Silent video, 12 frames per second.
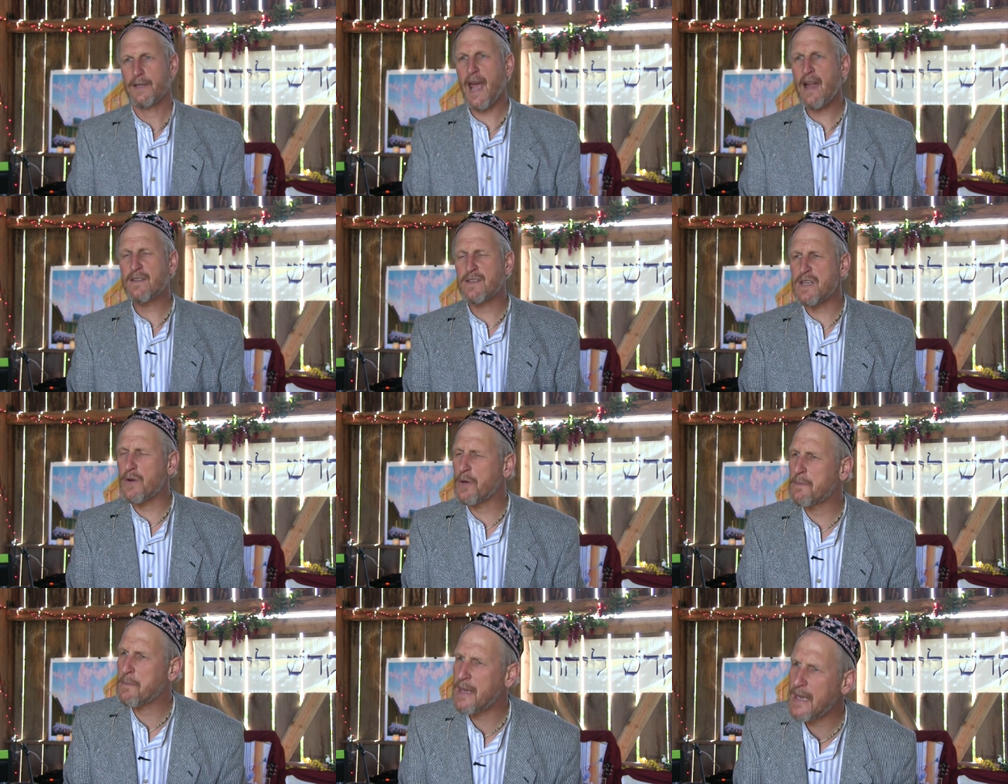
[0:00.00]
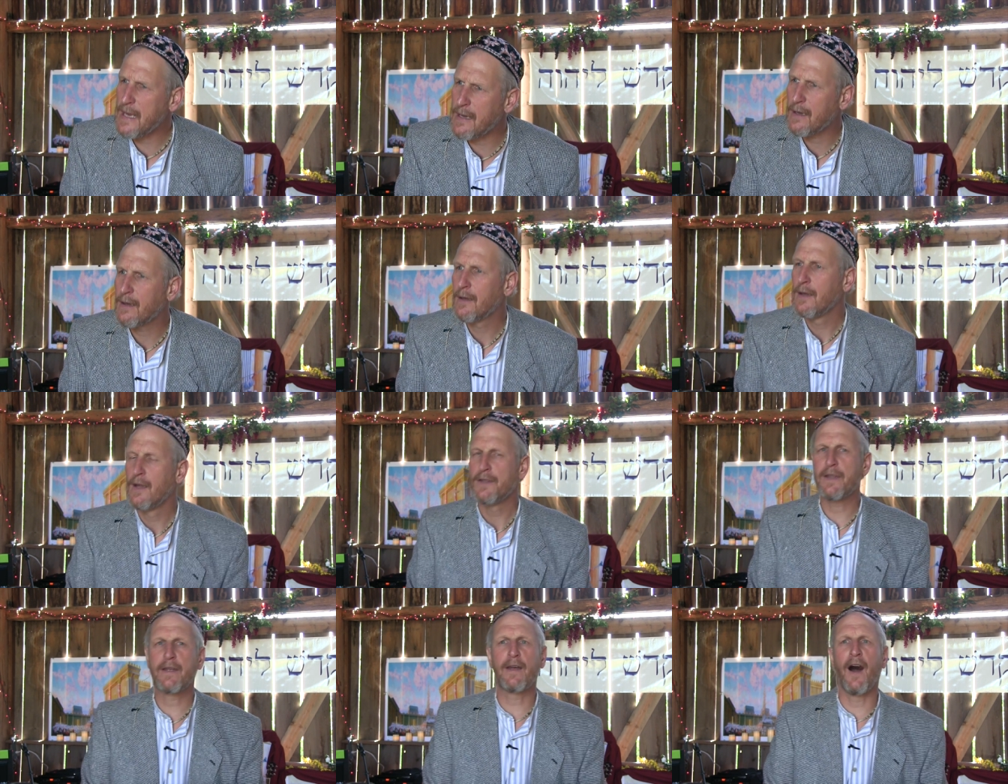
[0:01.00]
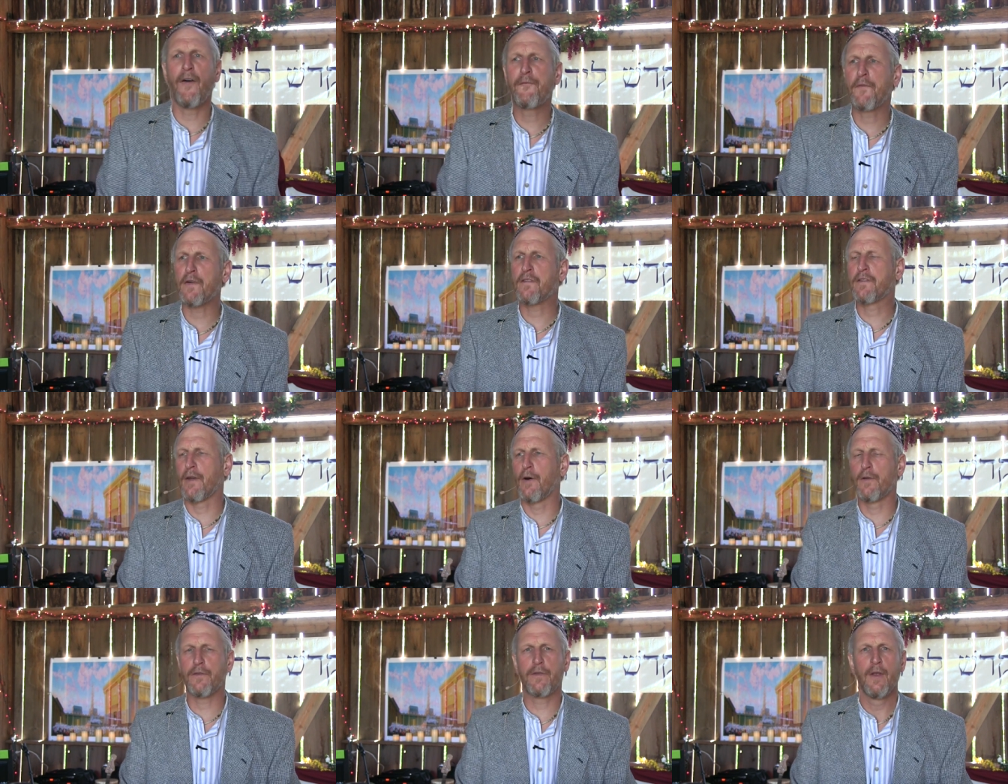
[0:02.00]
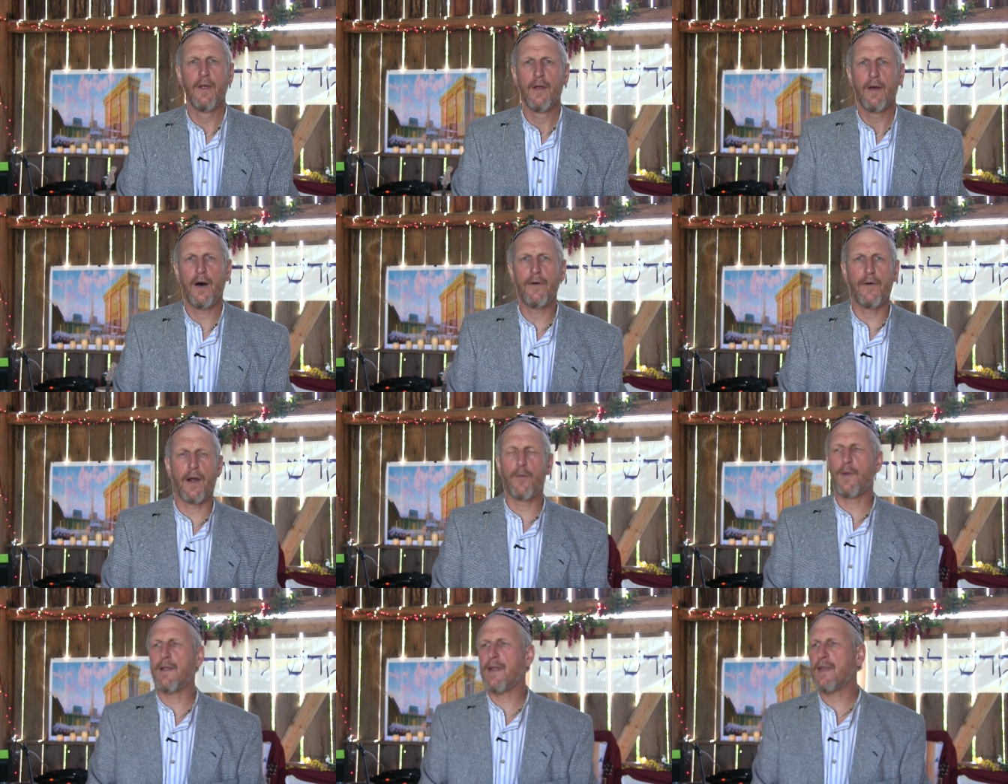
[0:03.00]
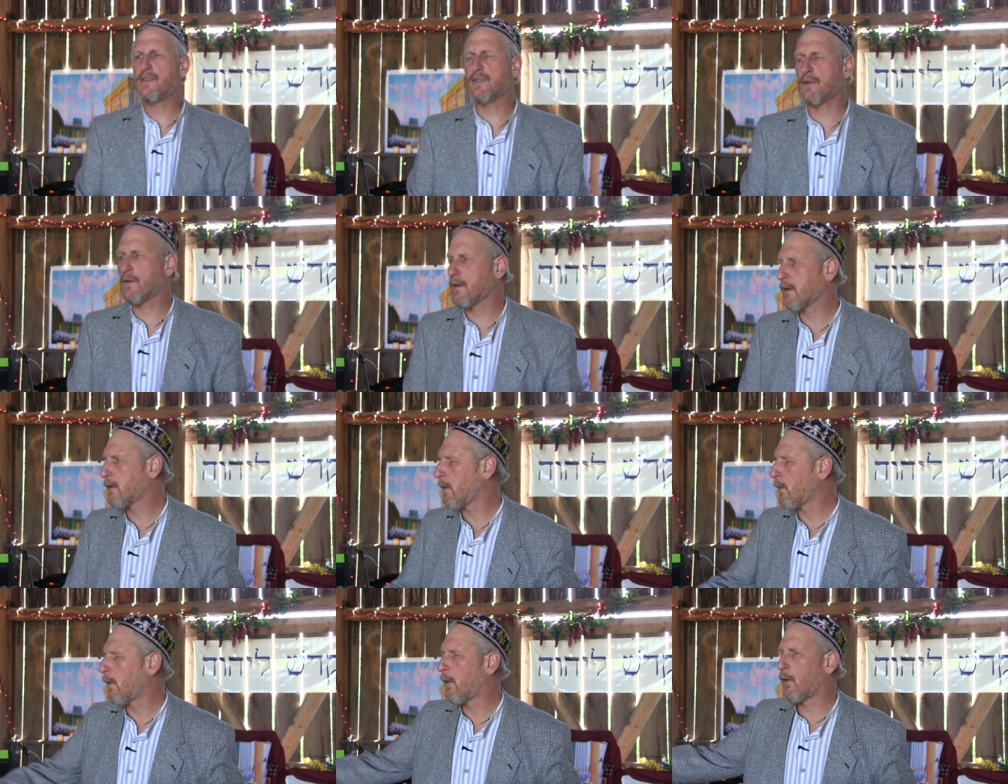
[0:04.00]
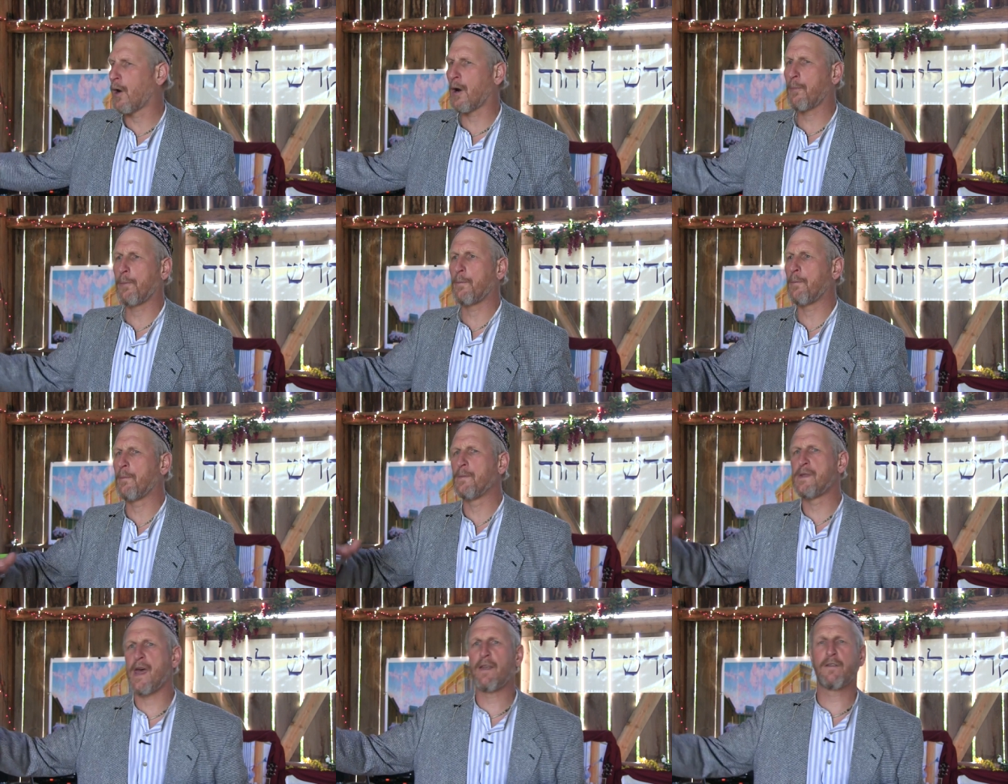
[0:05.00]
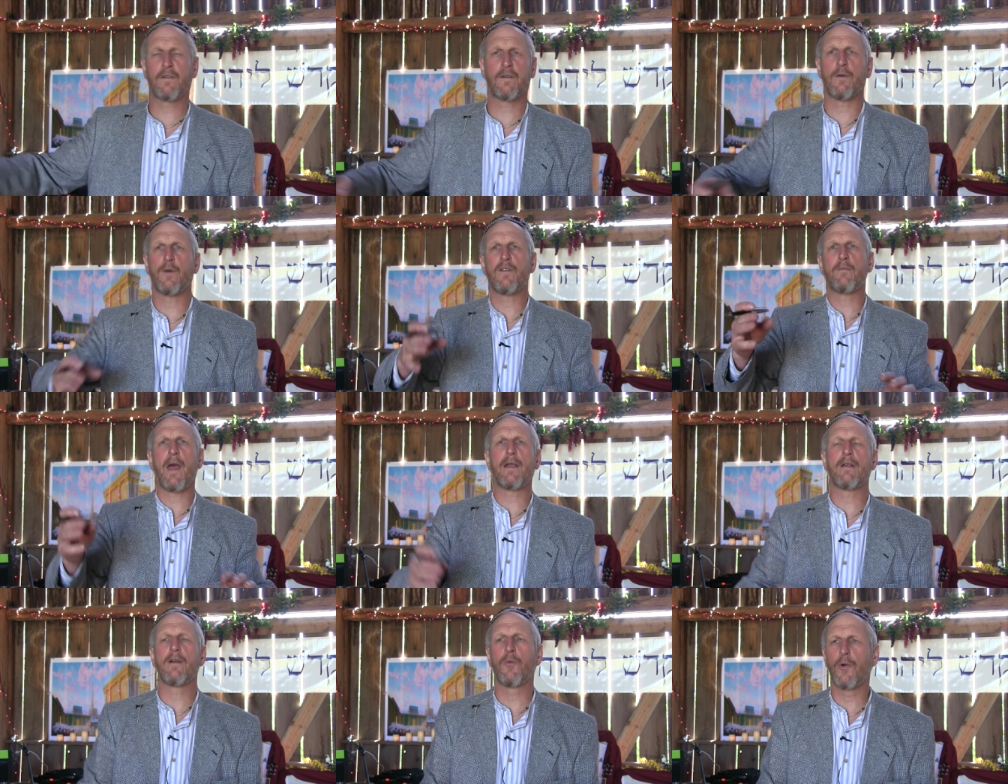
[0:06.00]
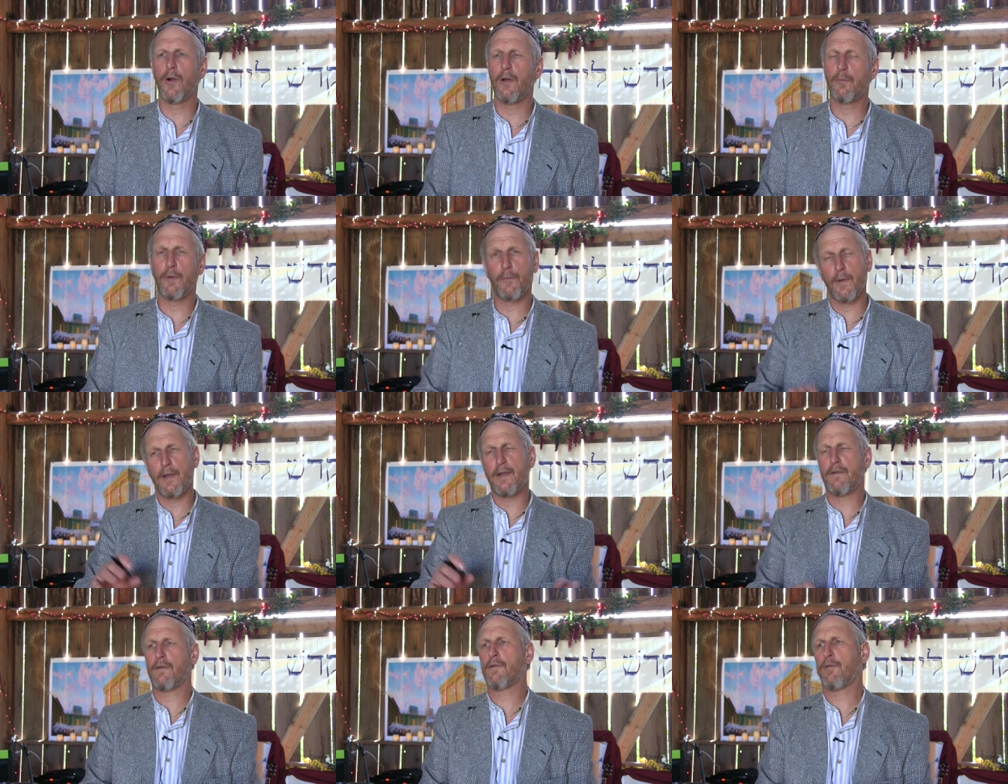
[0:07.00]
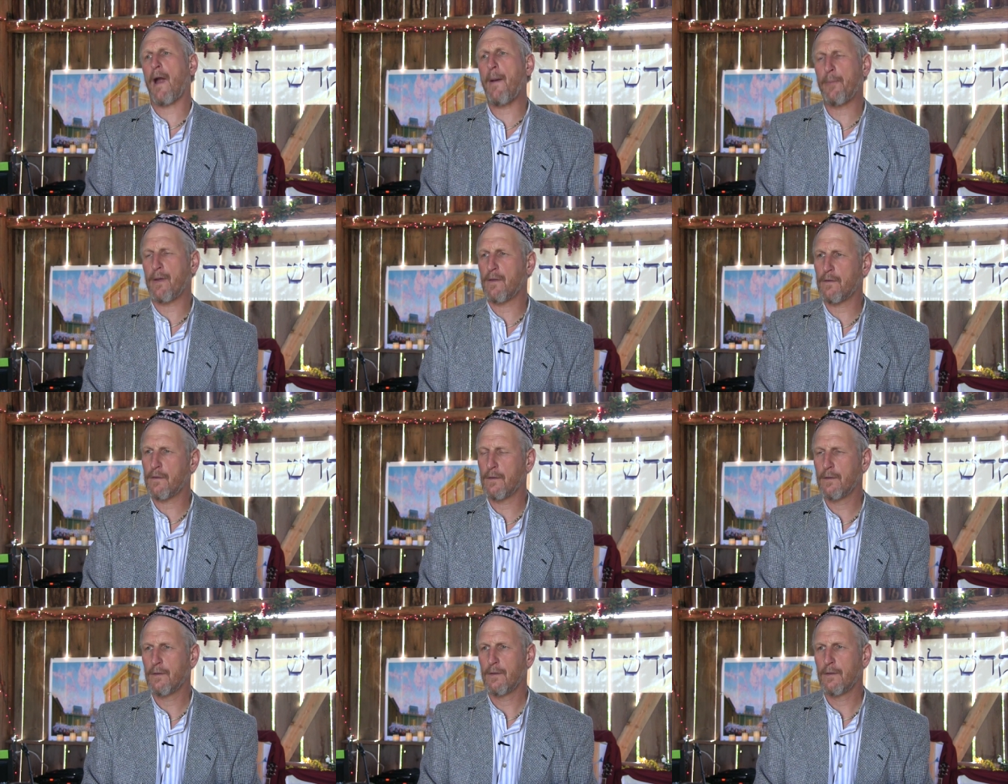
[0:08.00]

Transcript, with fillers: That's you and me. The comfort zones of our religion or, the, or our nests that we've made in the world with religious trappings.